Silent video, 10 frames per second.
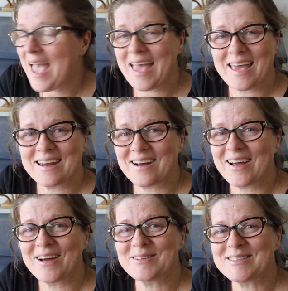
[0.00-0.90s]
And
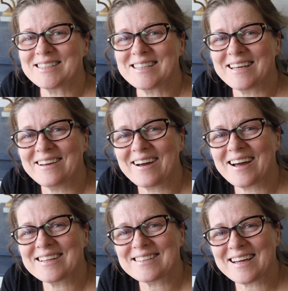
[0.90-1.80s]
I hope to see you
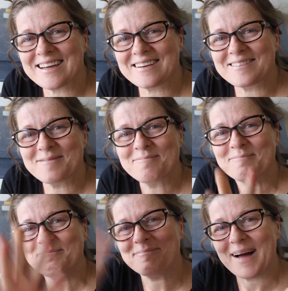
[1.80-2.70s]
guys then.
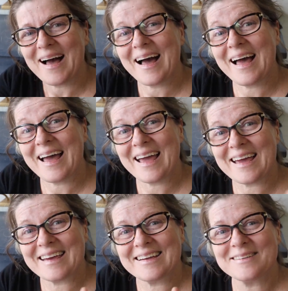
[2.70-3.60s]

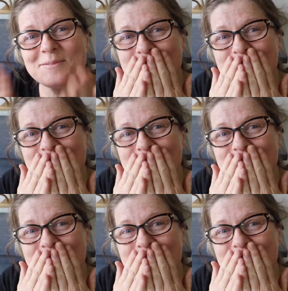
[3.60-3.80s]
Bye.